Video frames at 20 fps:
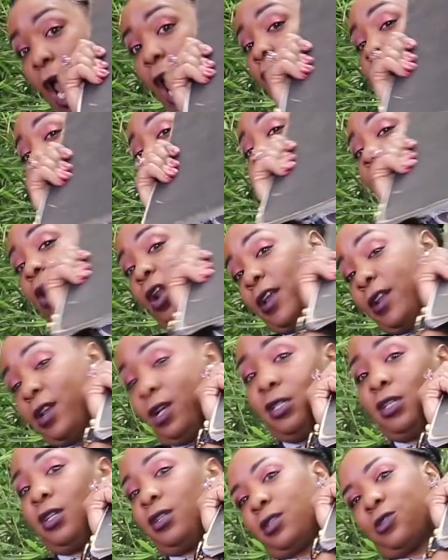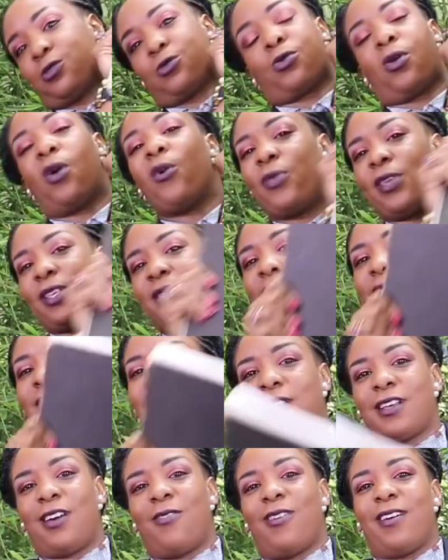I even wanted to just throw this
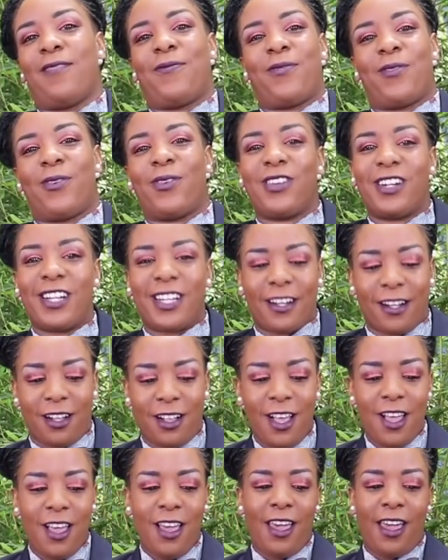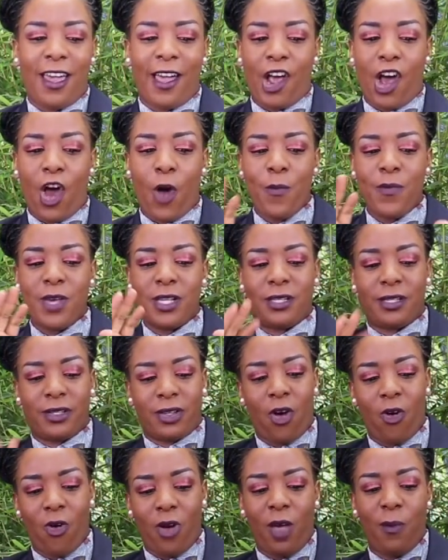at someone for real. It got me
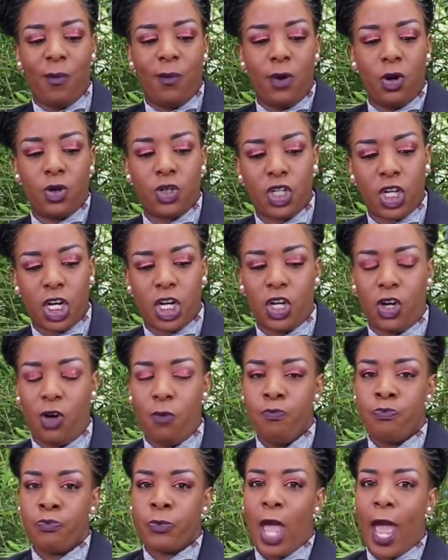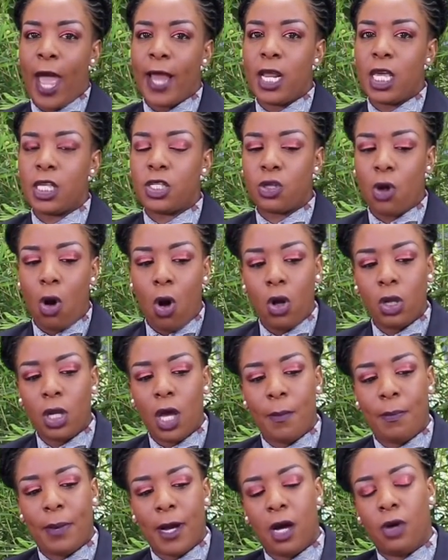so emotional. And it's all
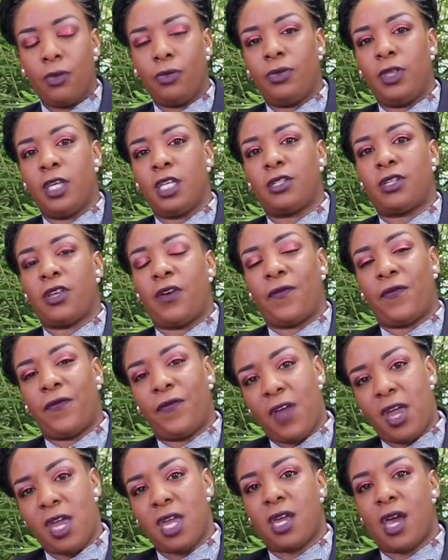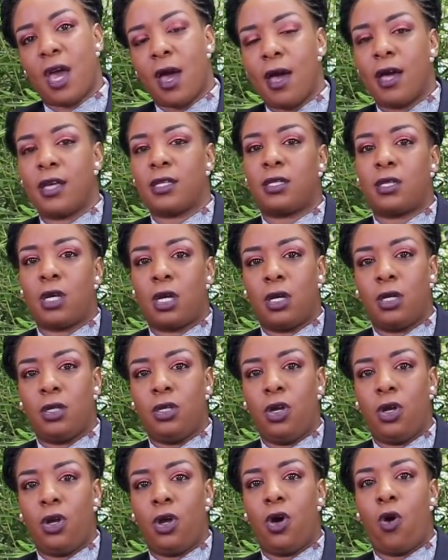about this fake ass,
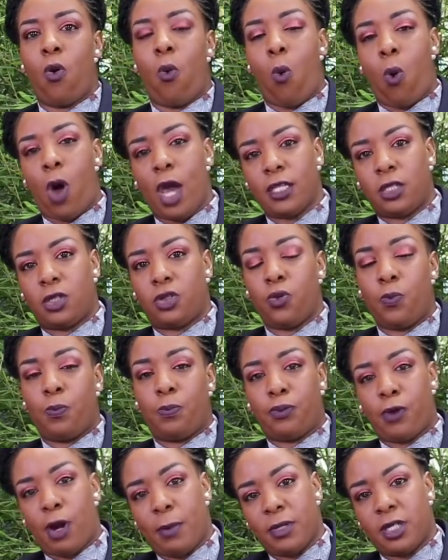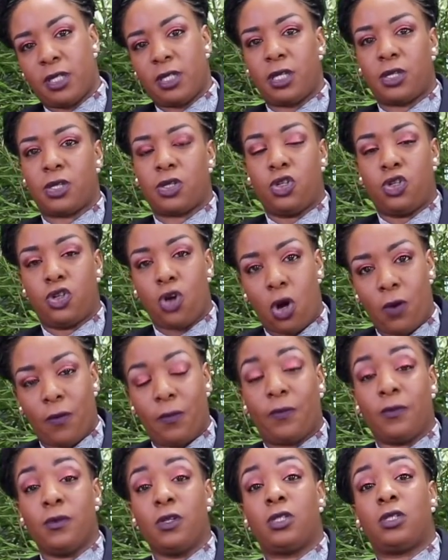white
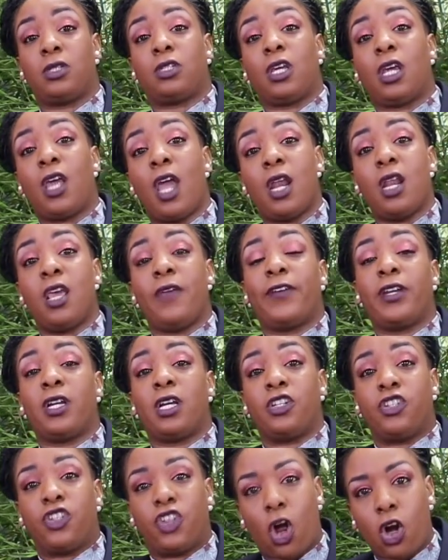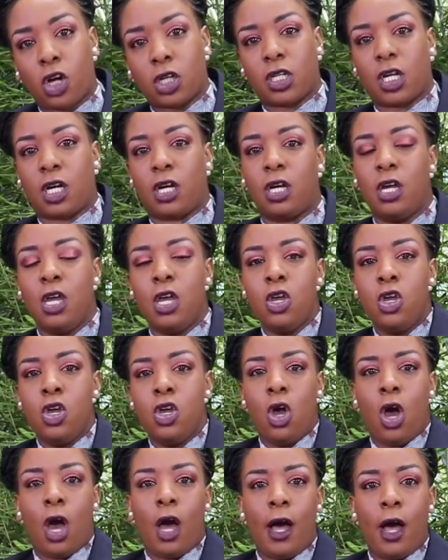supremacist. She ain't even a doctor
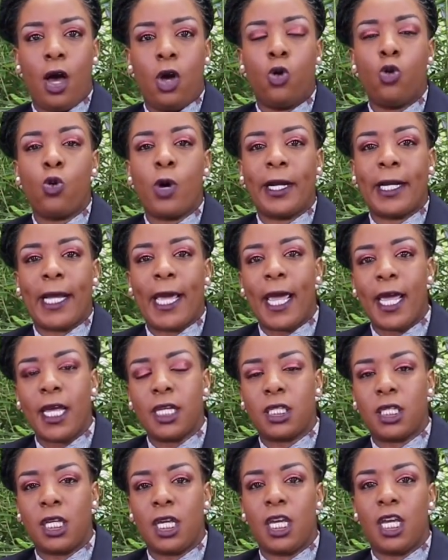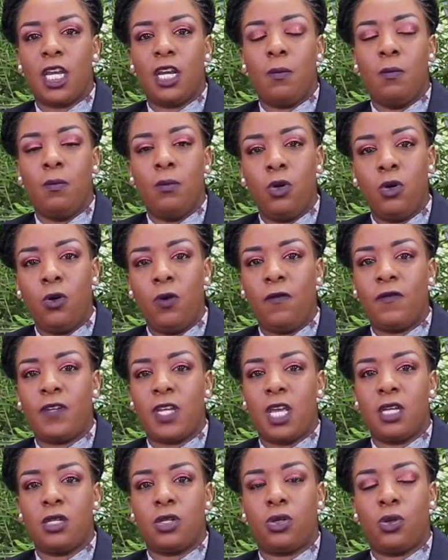who at 18 moved
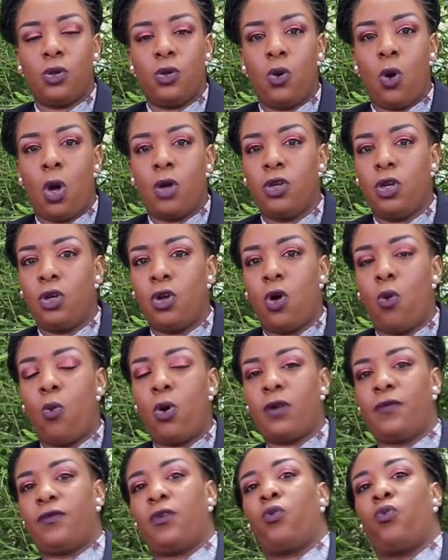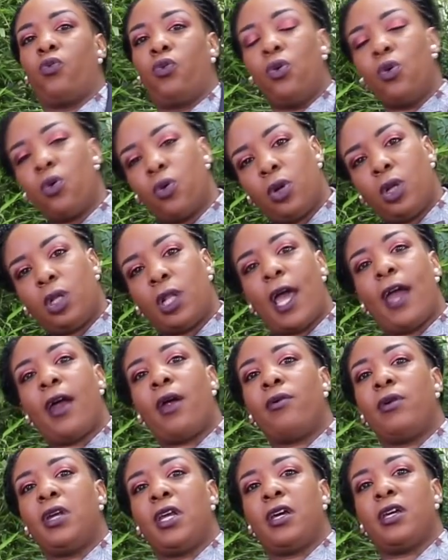into, one of the rural
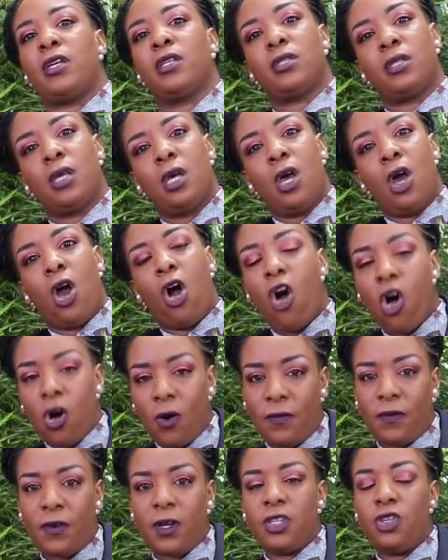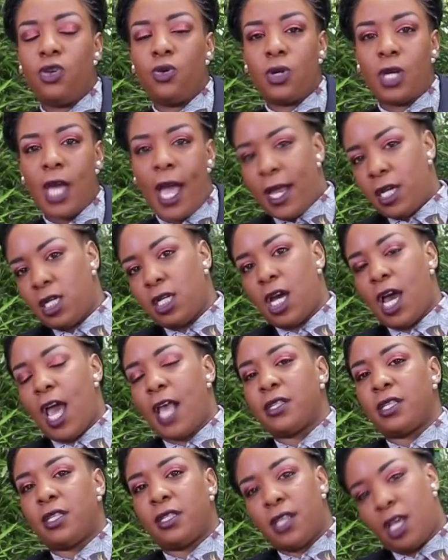areas of Uganda
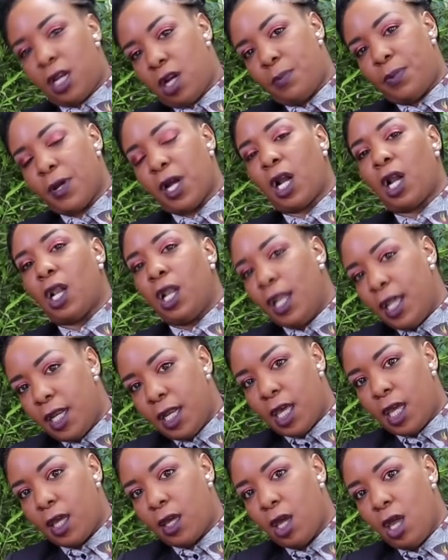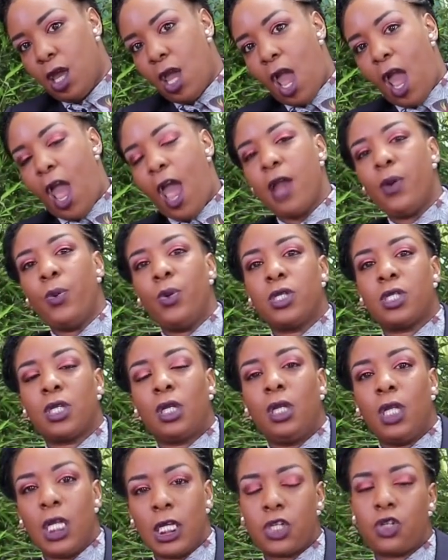and set up a clinic and was
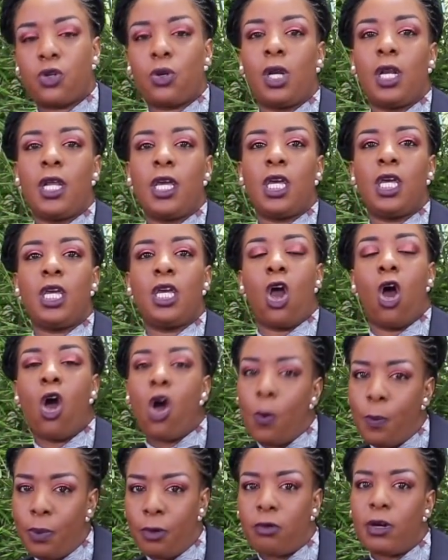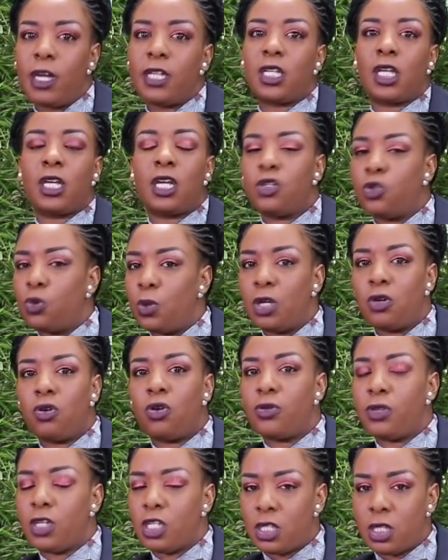literally operating and doing
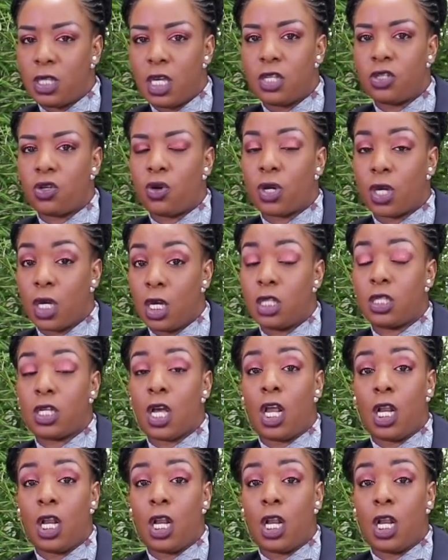all these things on kids